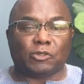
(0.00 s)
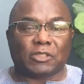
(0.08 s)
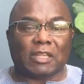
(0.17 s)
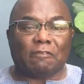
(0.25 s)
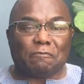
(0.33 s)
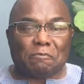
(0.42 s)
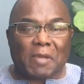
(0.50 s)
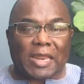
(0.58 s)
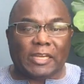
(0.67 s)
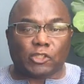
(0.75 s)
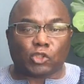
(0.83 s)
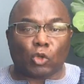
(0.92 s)
to save
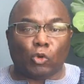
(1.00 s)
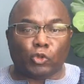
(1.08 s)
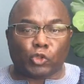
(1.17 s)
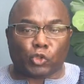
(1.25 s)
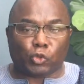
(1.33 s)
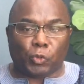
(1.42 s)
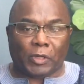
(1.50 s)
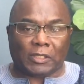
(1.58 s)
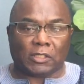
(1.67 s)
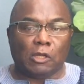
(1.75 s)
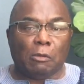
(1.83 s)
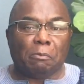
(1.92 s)
many souls through
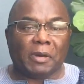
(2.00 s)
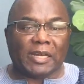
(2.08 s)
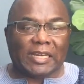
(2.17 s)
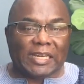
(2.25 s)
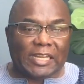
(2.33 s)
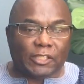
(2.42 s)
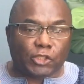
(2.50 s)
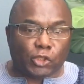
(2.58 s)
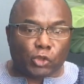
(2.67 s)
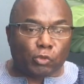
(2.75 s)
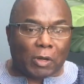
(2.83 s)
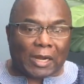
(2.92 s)
it, but He
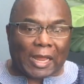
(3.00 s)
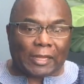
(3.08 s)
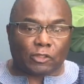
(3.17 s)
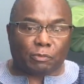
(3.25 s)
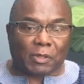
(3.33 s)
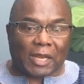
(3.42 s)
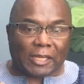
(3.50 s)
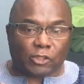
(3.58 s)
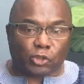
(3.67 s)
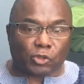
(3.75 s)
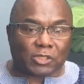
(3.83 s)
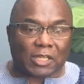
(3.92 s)
needs you and I to be
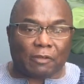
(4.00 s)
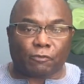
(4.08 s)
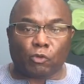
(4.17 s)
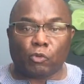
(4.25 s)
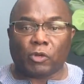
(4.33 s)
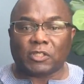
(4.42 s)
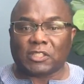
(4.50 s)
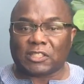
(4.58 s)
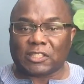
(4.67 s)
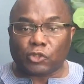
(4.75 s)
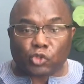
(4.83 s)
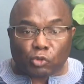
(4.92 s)
like Joseph, who was
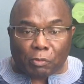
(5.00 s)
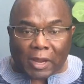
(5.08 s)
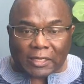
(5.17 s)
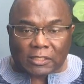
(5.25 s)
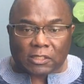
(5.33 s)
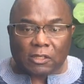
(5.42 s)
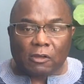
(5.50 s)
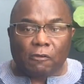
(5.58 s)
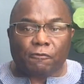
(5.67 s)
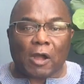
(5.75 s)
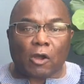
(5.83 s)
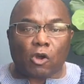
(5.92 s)
His instrument
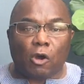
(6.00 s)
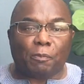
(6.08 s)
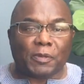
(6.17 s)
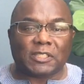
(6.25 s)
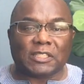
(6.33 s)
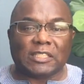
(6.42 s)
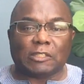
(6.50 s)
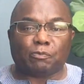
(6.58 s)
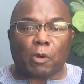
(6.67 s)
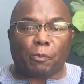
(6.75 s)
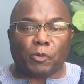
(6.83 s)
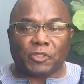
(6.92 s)
for accomplishing His
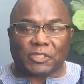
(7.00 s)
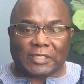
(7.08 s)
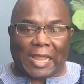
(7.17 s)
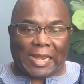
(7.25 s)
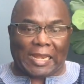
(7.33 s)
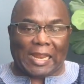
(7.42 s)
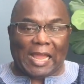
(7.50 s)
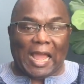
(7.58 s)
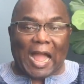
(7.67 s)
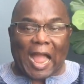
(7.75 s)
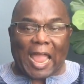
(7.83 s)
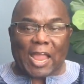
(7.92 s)
purpose then.
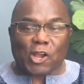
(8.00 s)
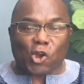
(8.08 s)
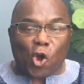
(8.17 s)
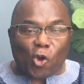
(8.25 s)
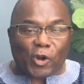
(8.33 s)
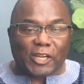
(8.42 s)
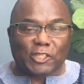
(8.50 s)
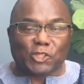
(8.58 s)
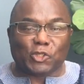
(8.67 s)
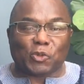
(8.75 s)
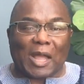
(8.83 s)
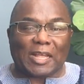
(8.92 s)
I encourage
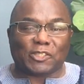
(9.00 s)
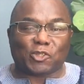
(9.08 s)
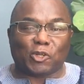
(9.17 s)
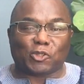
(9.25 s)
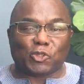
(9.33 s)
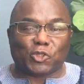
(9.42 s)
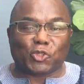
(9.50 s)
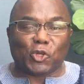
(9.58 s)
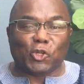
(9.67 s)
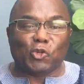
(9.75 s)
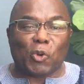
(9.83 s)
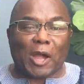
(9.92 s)
you to ask God to
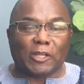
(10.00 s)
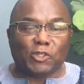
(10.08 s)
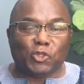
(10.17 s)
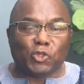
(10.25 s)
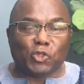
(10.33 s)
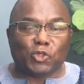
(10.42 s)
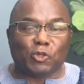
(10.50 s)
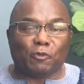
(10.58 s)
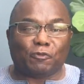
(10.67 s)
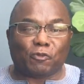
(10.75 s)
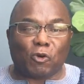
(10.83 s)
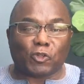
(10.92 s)
show you and use you
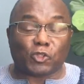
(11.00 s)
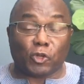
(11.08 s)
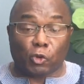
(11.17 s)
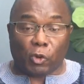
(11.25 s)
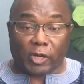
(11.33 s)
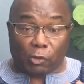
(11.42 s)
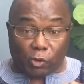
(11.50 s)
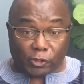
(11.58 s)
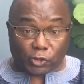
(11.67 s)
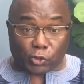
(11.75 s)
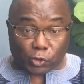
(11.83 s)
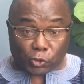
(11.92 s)
for, show you what He
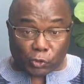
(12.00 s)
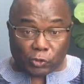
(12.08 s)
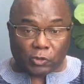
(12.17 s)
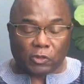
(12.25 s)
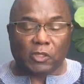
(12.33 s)
wants to do